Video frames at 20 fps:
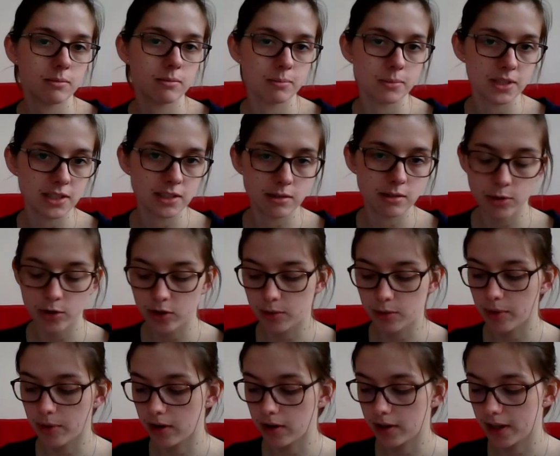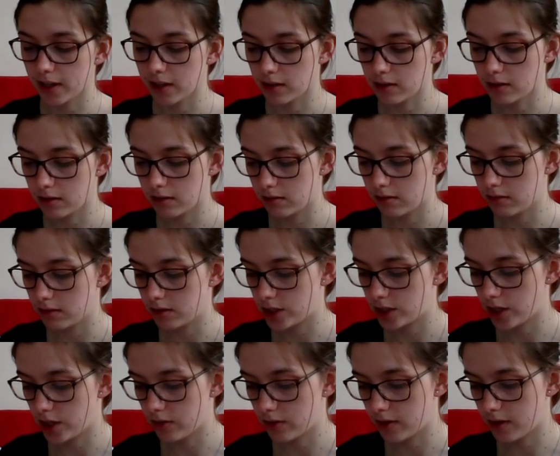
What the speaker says: Mrs. Milky Bar Kid showed